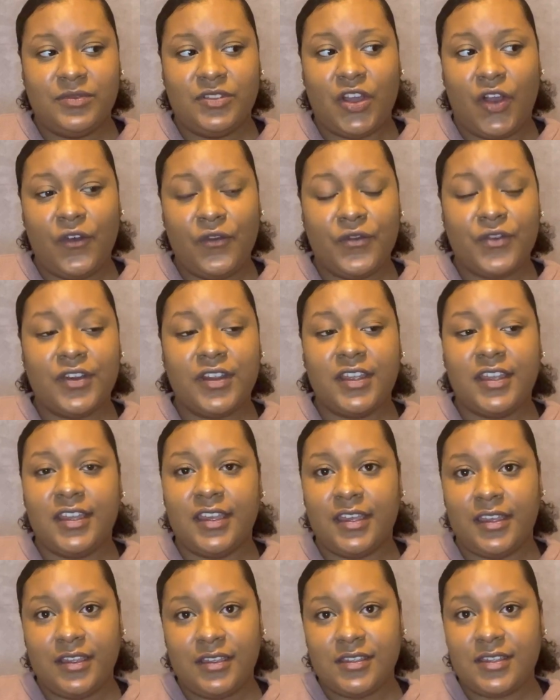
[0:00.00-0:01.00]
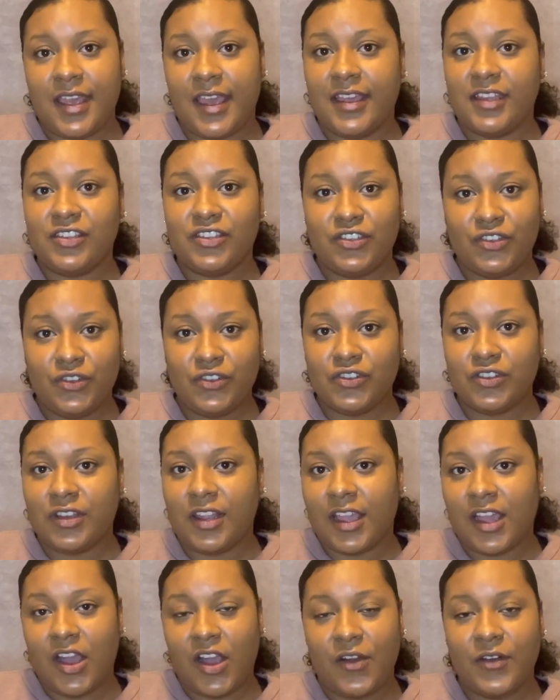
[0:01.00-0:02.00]
don't forget, as usual,
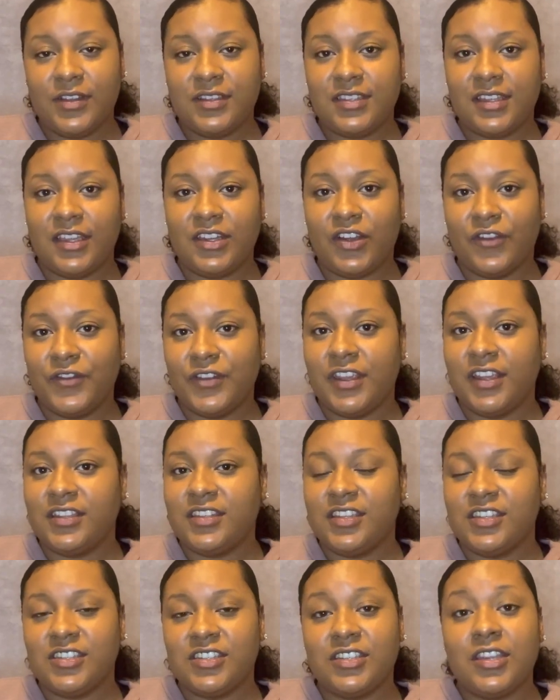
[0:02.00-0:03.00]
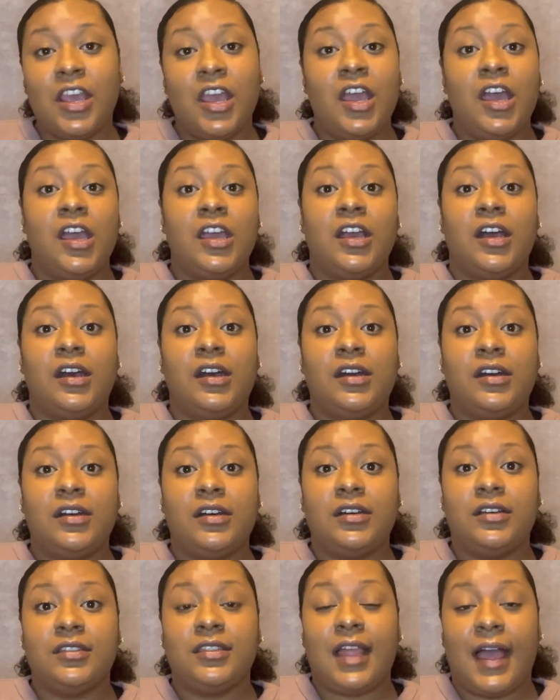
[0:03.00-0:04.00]
like I always say, don't forget to
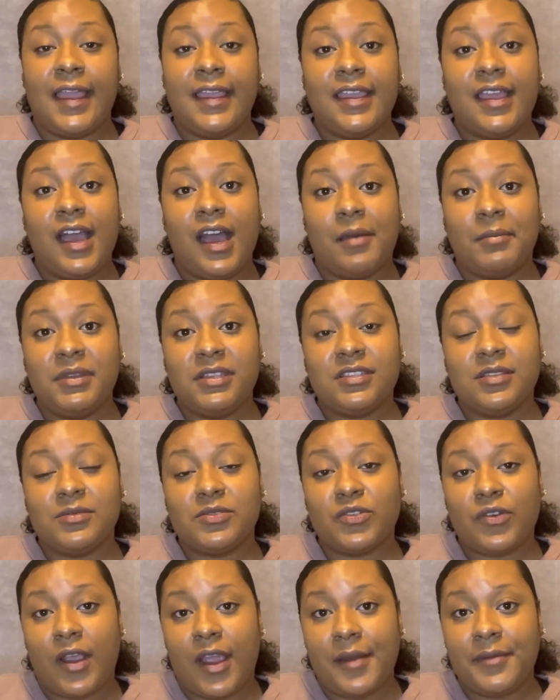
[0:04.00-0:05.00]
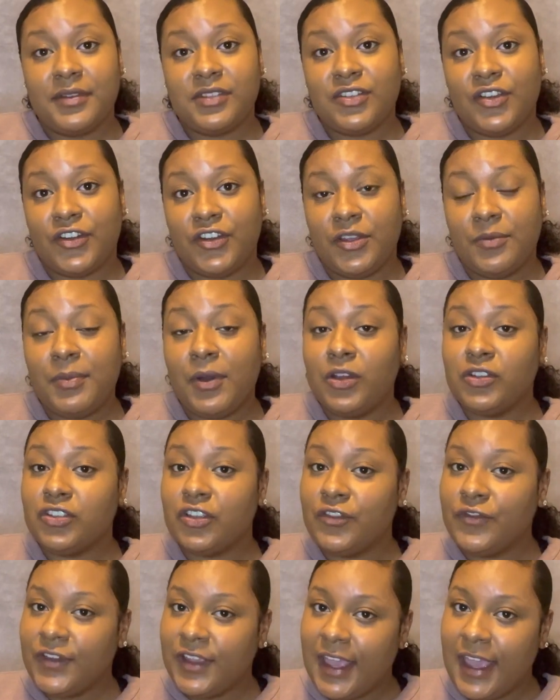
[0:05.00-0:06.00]
like, comment, subscribe, and turn on your post
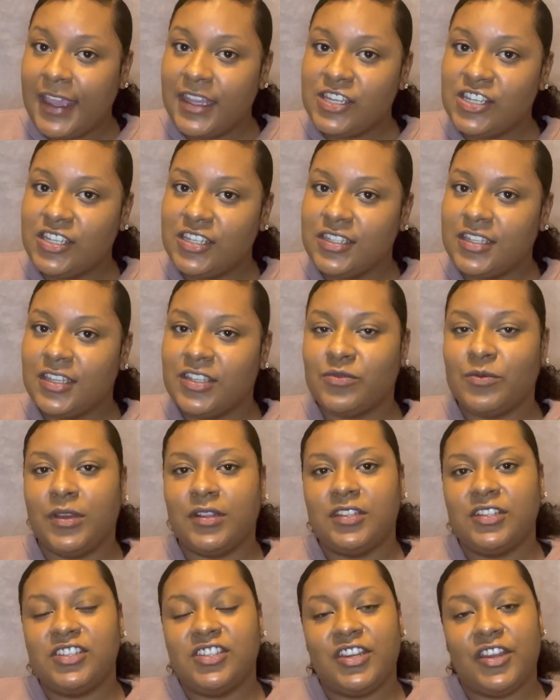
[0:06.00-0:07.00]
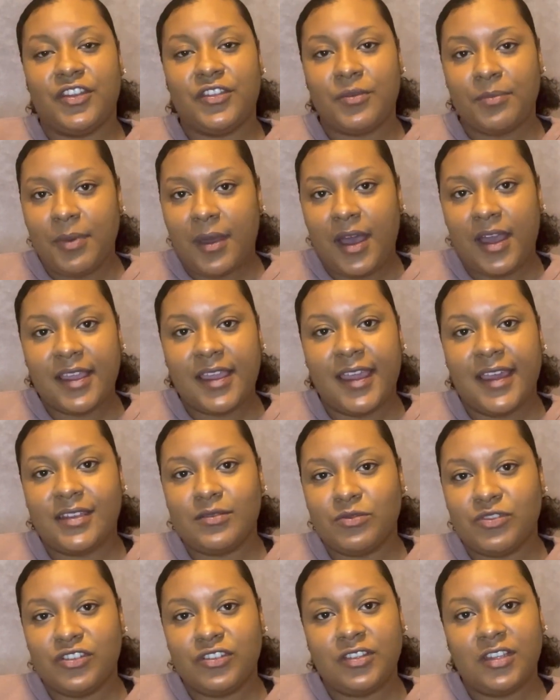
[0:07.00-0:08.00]
notifications, as well as share the podcast
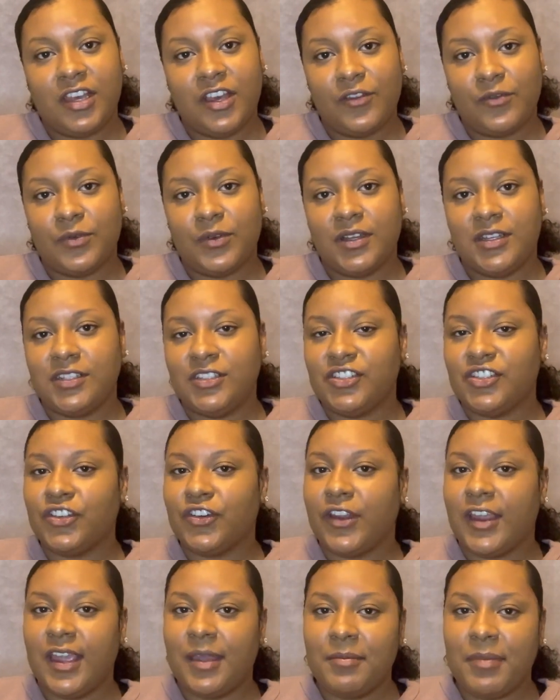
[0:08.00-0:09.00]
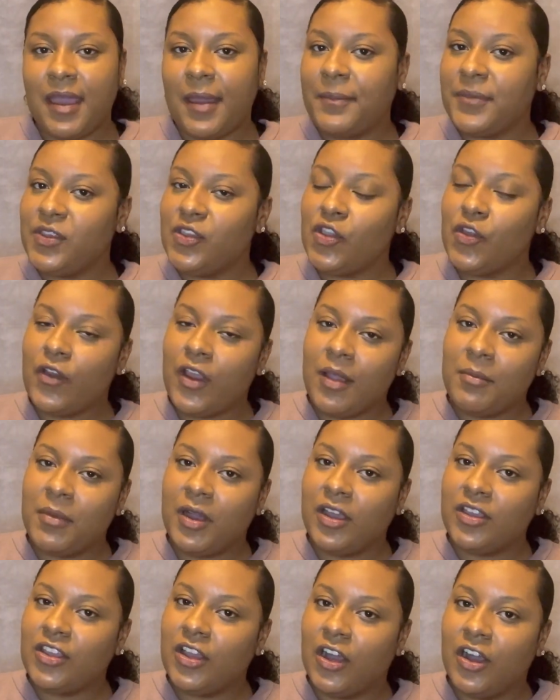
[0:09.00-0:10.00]
with your loved ones, your grandpappy, your grandma,
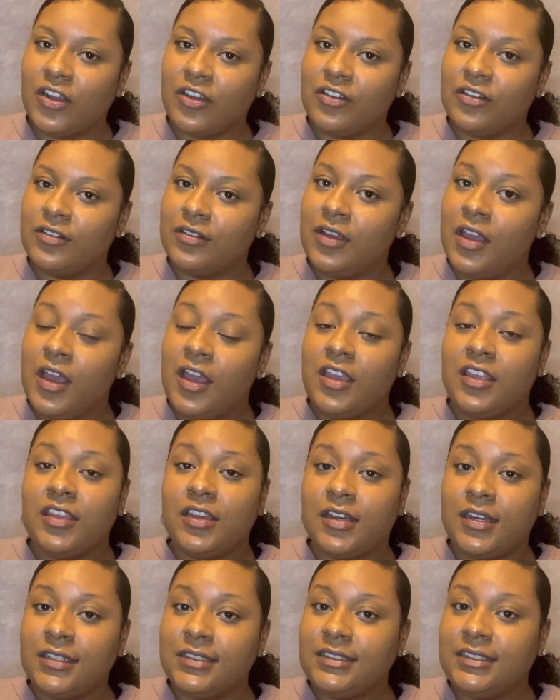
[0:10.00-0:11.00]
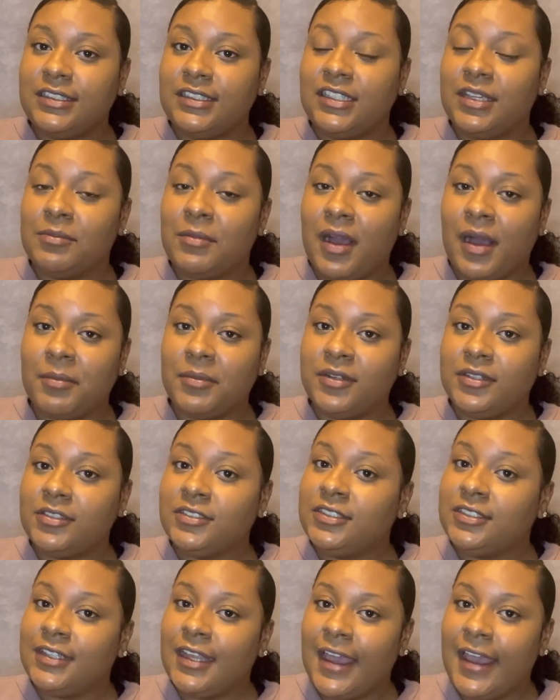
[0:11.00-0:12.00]
your uncle, your auntie, your mama,
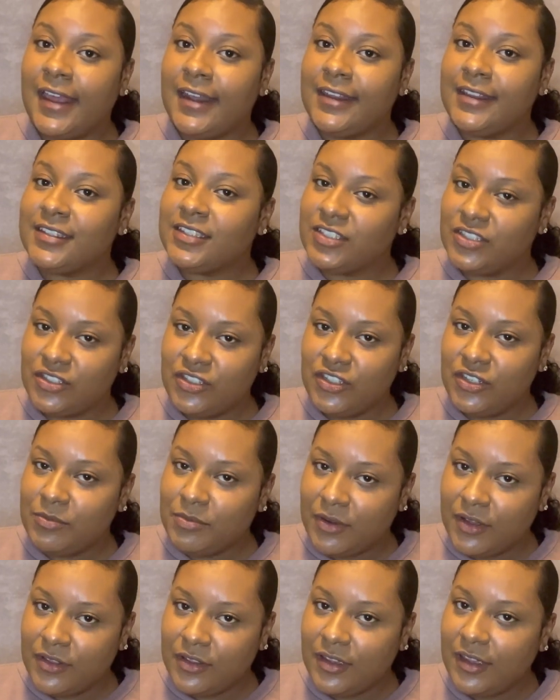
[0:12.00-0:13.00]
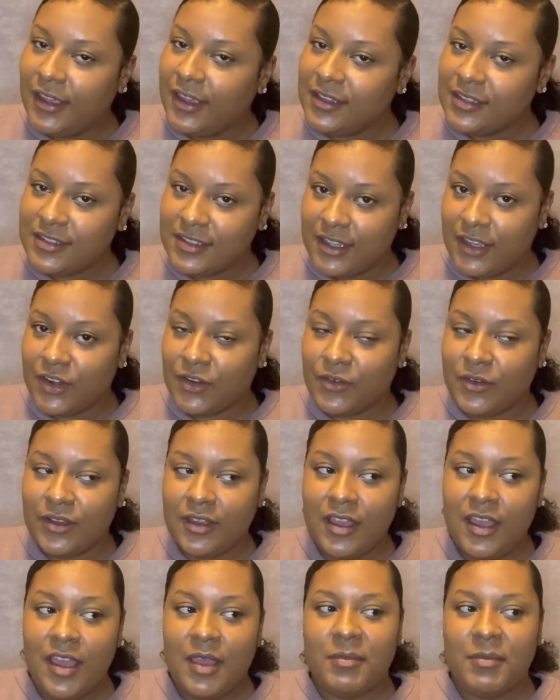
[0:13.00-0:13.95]
your daddy, your sister, your brother, etc.